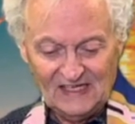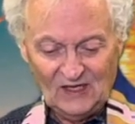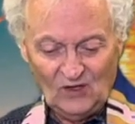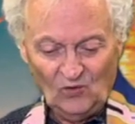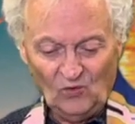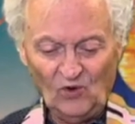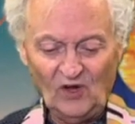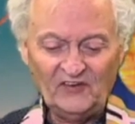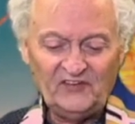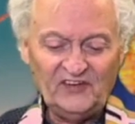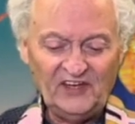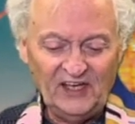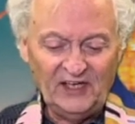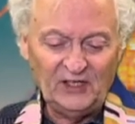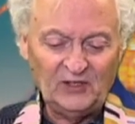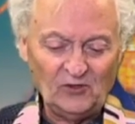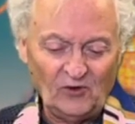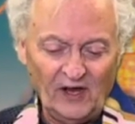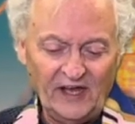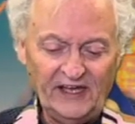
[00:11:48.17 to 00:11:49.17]
Wasn't it
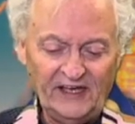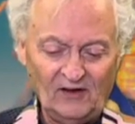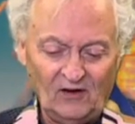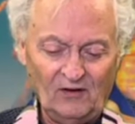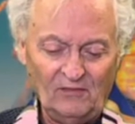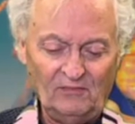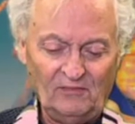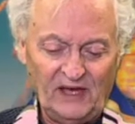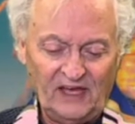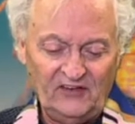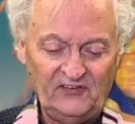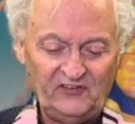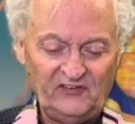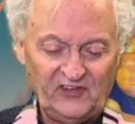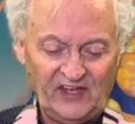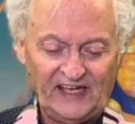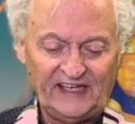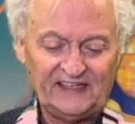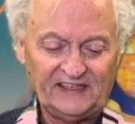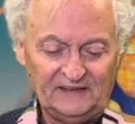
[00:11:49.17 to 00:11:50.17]
great on May
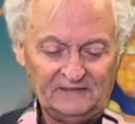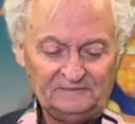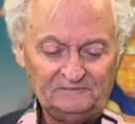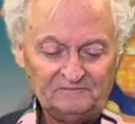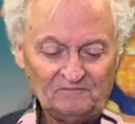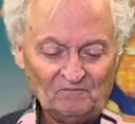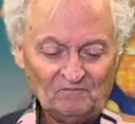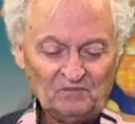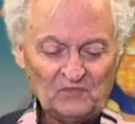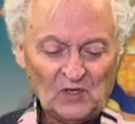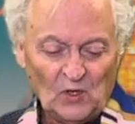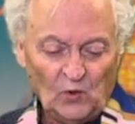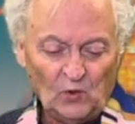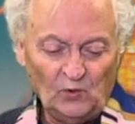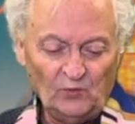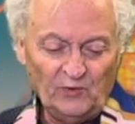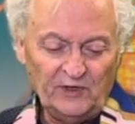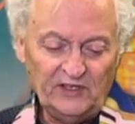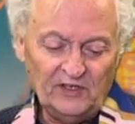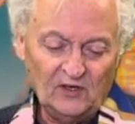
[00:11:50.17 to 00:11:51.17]
2nd
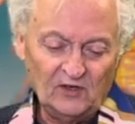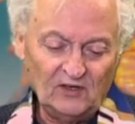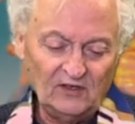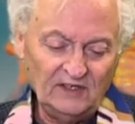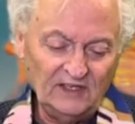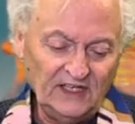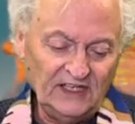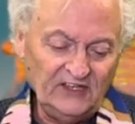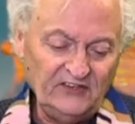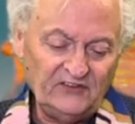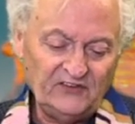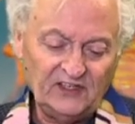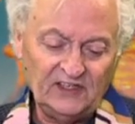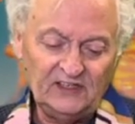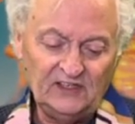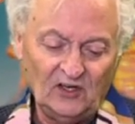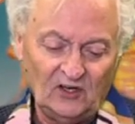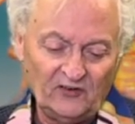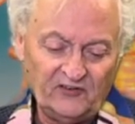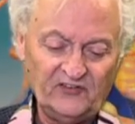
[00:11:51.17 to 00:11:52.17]
when we heard Lisa
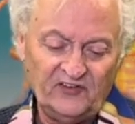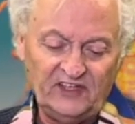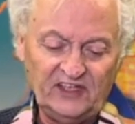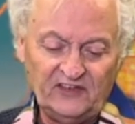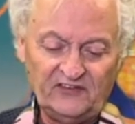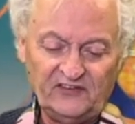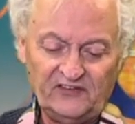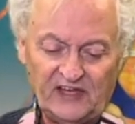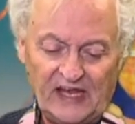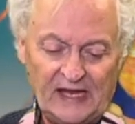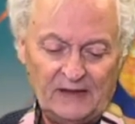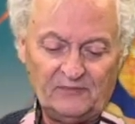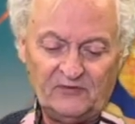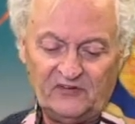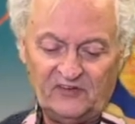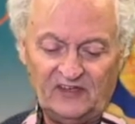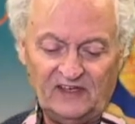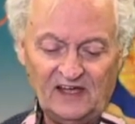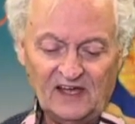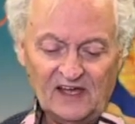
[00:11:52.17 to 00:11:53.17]
Garcia
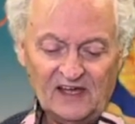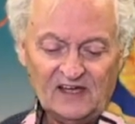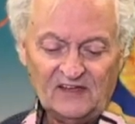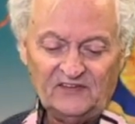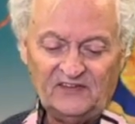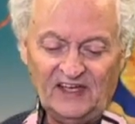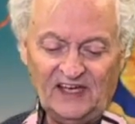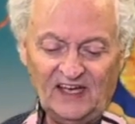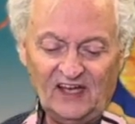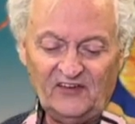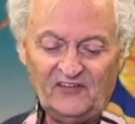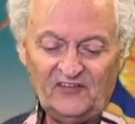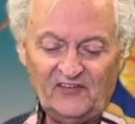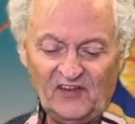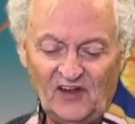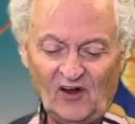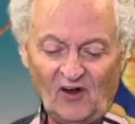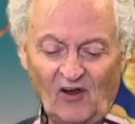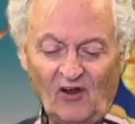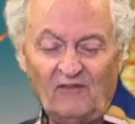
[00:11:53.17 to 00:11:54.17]
Sampson tell us
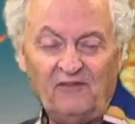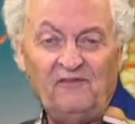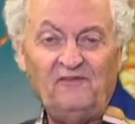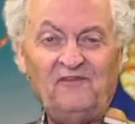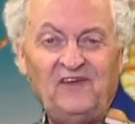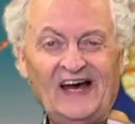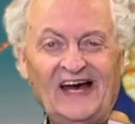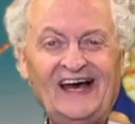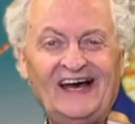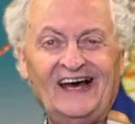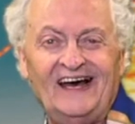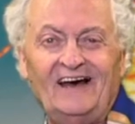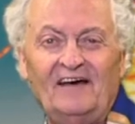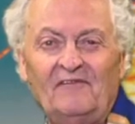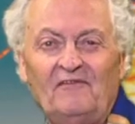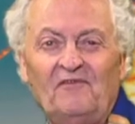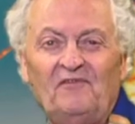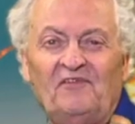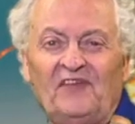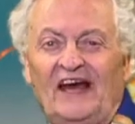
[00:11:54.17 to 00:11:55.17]
there are
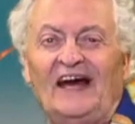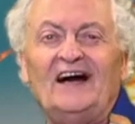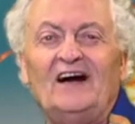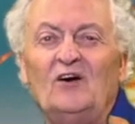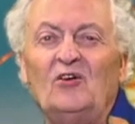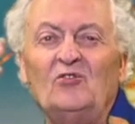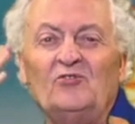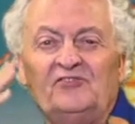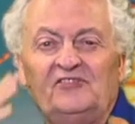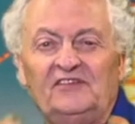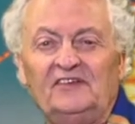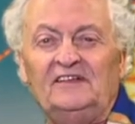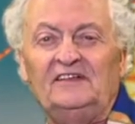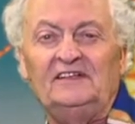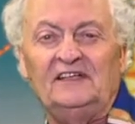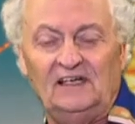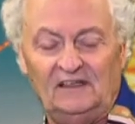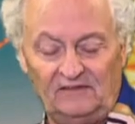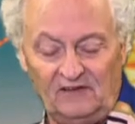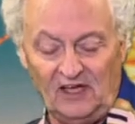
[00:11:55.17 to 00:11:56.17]
5,000
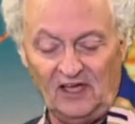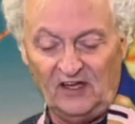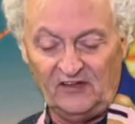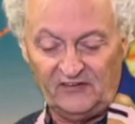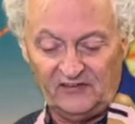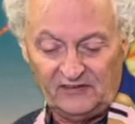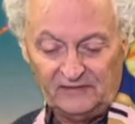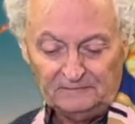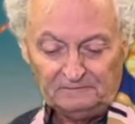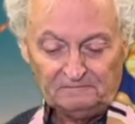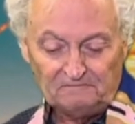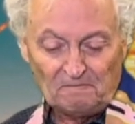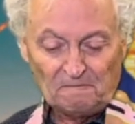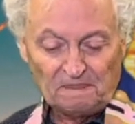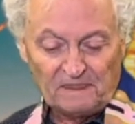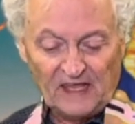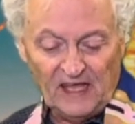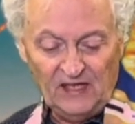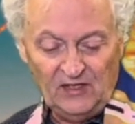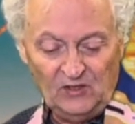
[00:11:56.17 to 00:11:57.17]
of us
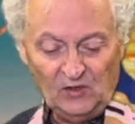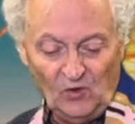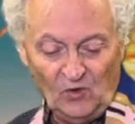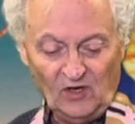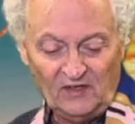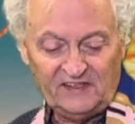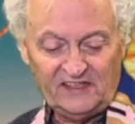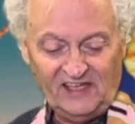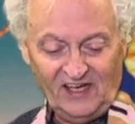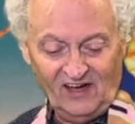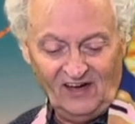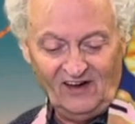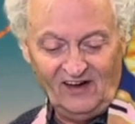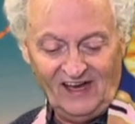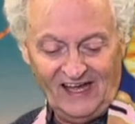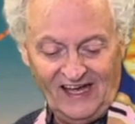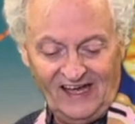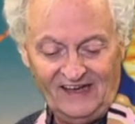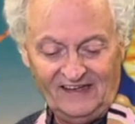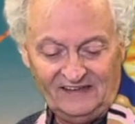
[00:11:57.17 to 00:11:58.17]
in North
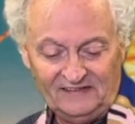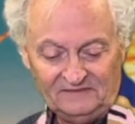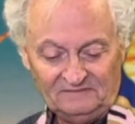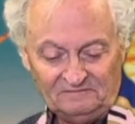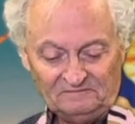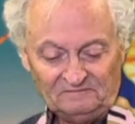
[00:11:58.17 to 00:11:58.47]
Carolina?